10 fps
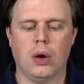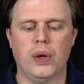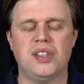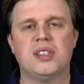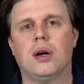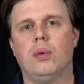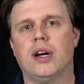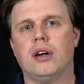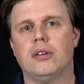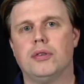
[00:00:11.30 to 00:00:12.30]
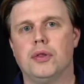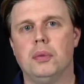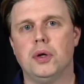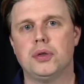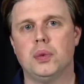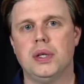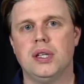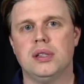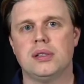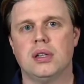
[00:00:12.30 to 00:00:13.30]
We set a record for the most
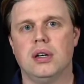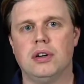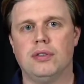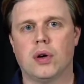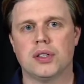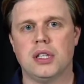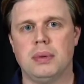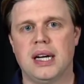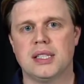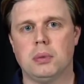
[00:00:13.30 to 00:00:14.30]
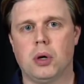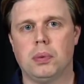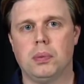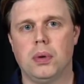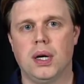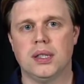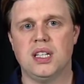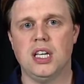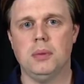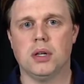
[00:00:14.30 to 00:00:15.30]
wins of a varsity basketball
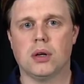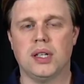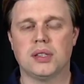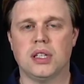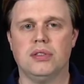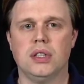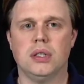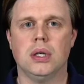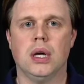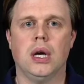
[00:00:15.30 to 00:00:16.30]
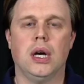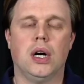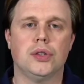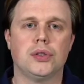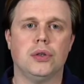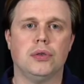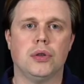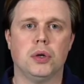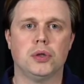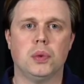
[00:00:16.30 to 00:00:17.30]
team at Christ Covenant, also for
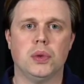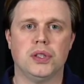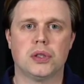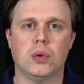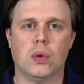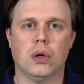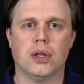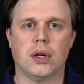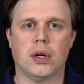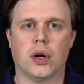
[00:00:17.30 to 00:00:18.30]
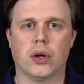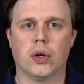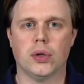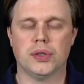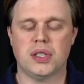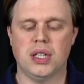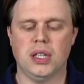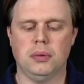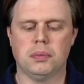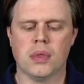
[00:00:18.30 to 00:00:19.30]
the most points scored in our girls
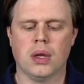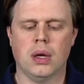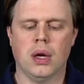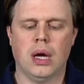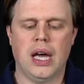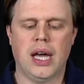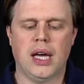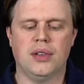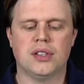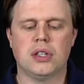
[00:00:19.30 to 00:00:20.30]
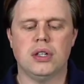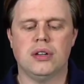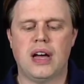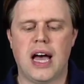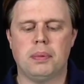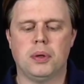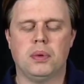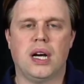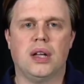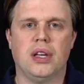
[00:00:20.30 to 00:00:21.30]
team. And this couldn't have happened
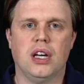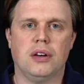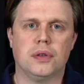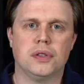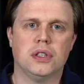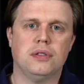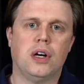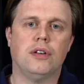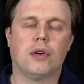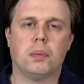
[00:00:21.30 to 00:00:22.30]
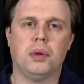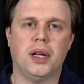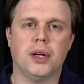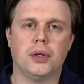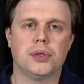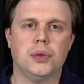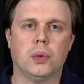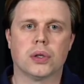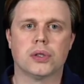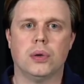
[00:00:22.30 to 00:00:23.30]
without the efforts of all of our players who
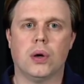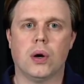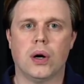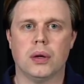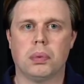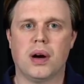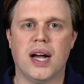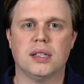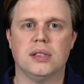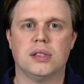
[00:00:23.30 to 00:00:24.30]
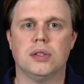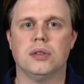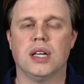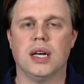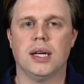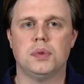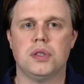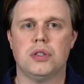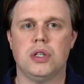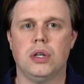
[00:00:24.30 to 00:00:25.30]
worked so hard in practice and during the games
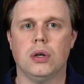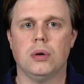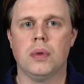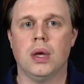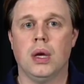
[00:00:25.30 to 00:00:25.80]
this year.